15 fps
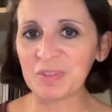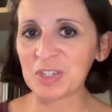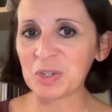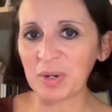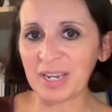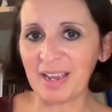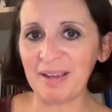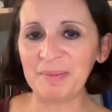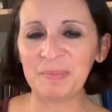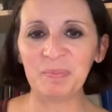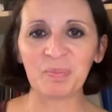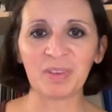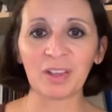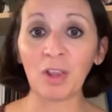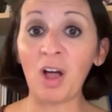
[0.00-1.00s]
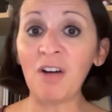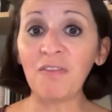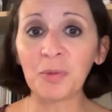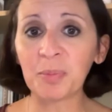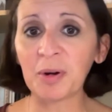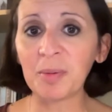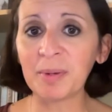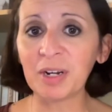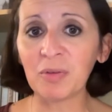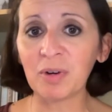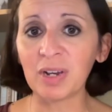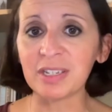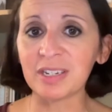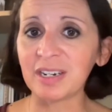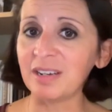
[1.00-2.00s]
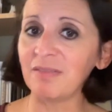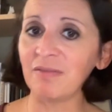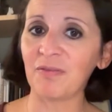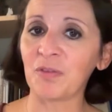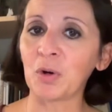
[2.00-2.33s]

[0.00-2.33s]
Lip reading: So again, lawful permanent resident